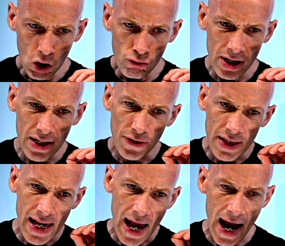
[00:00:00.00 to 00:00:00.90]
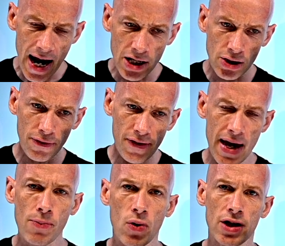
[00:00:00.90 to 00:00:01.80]
really for the Azure
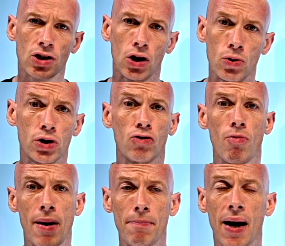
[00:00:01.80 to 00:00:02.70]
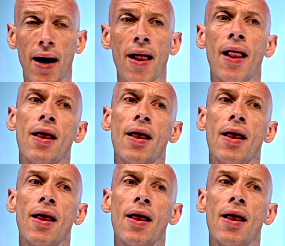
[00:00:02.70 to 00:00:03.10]
VMware solution, remember,